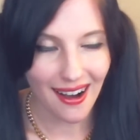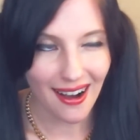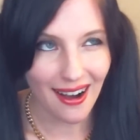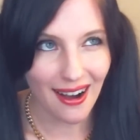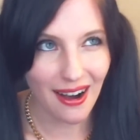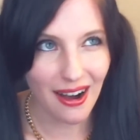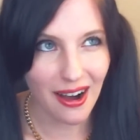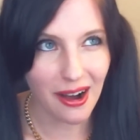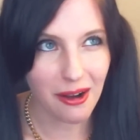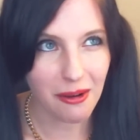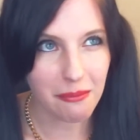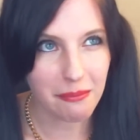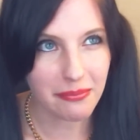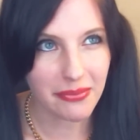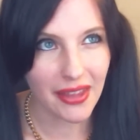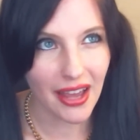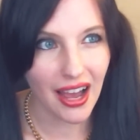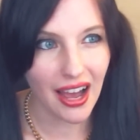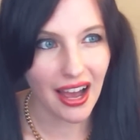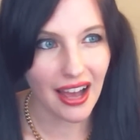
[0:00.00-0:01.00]
I
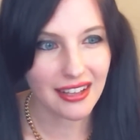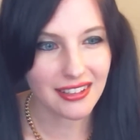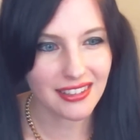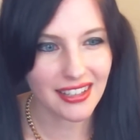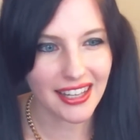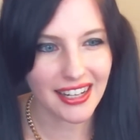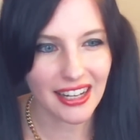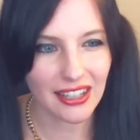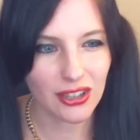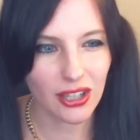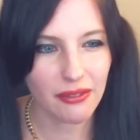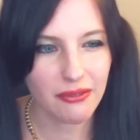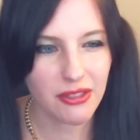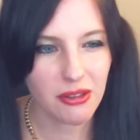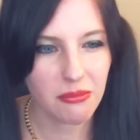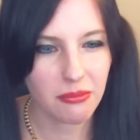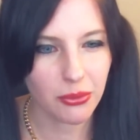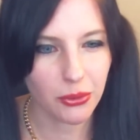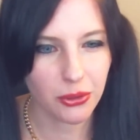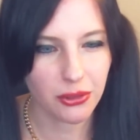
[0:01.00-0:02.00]
love
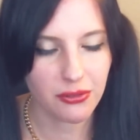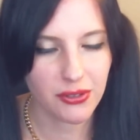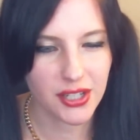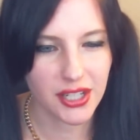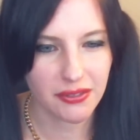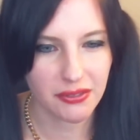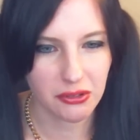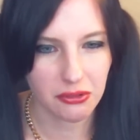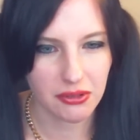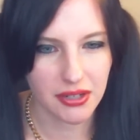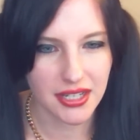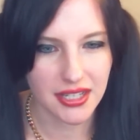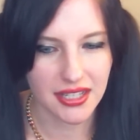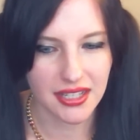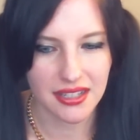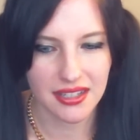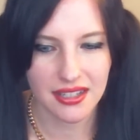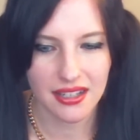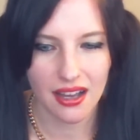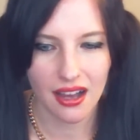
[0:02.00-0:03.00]
them both for different reasons.